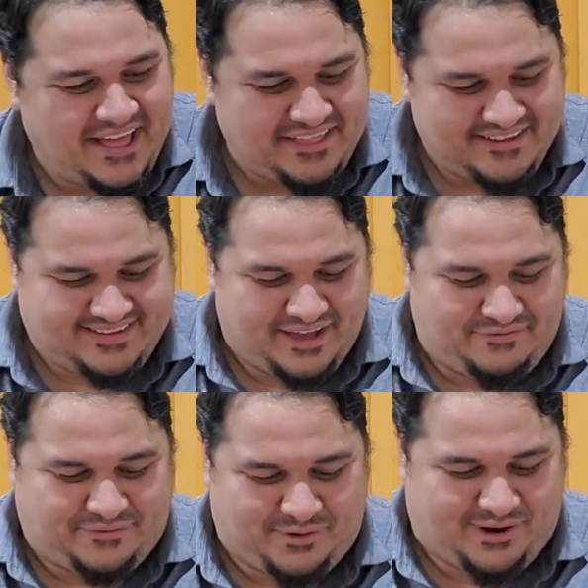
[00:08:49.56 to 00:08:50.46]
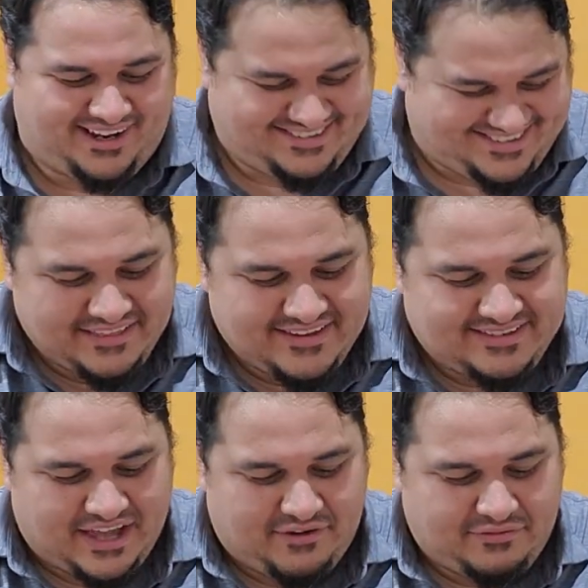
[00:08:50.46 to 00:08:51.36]
this elf quest,
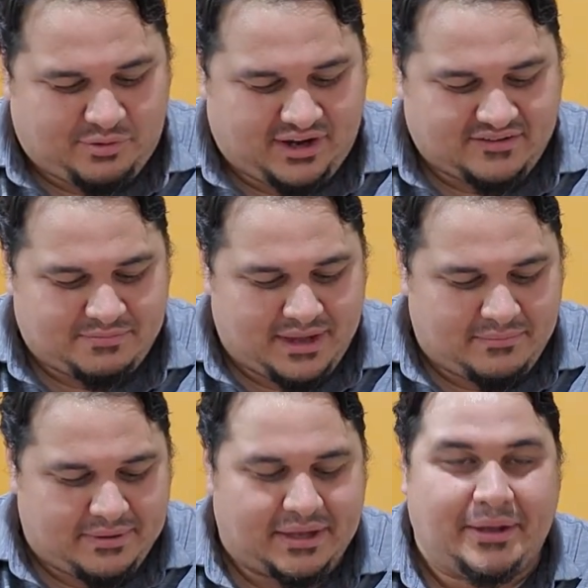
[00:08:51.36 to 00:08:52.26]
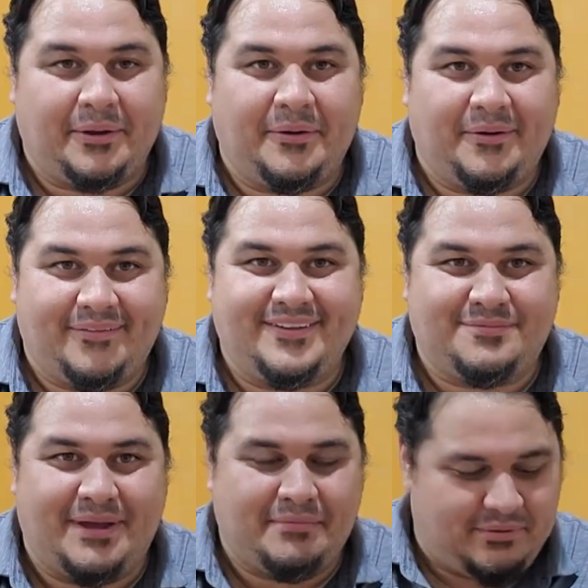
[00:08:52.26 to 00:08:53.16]
this elf quest may be, this
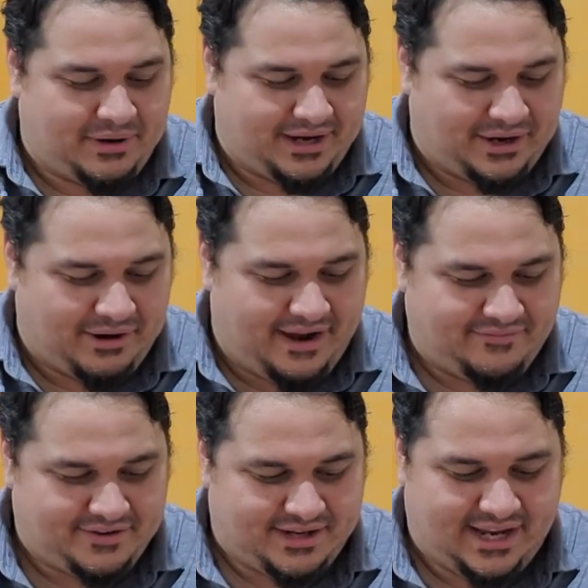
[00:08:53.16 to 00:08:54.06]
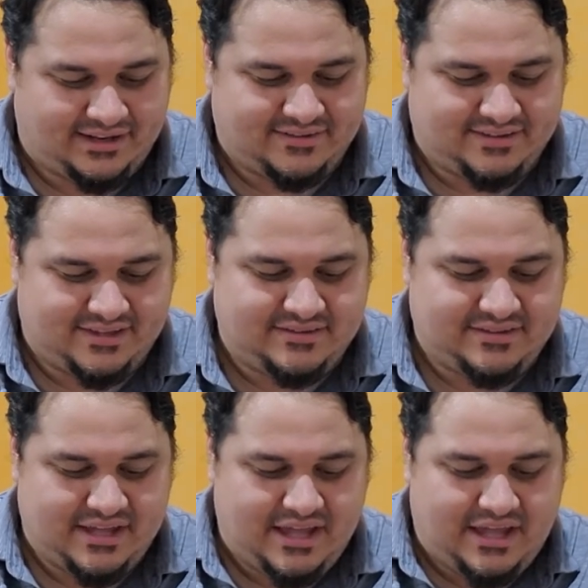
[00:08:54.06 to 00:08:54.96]
may be what I go after next. This,
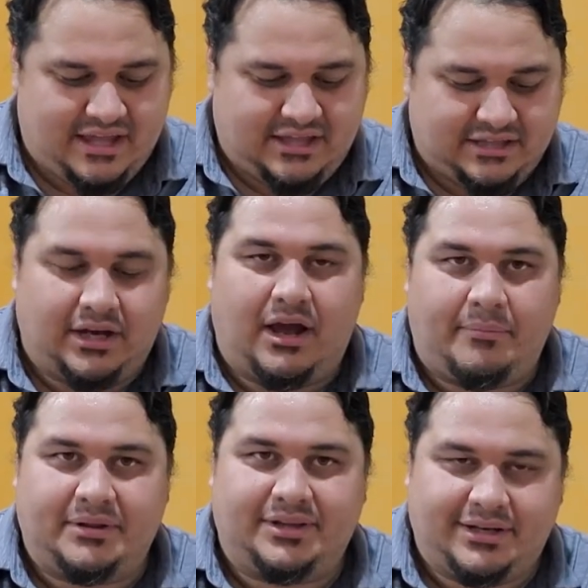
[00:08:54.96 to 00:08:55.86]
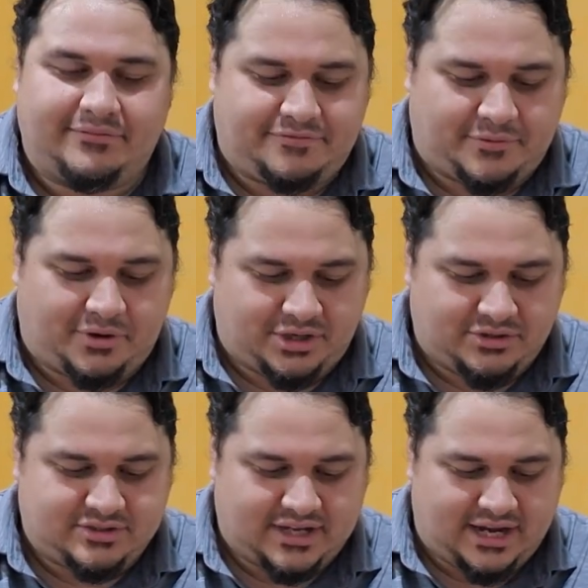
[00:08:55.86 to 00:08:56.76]
you know, I've been looking for a
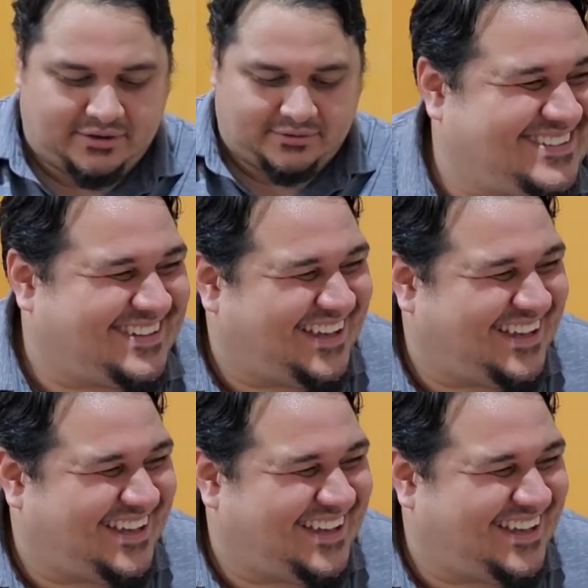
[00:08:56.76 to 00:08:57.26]
new title.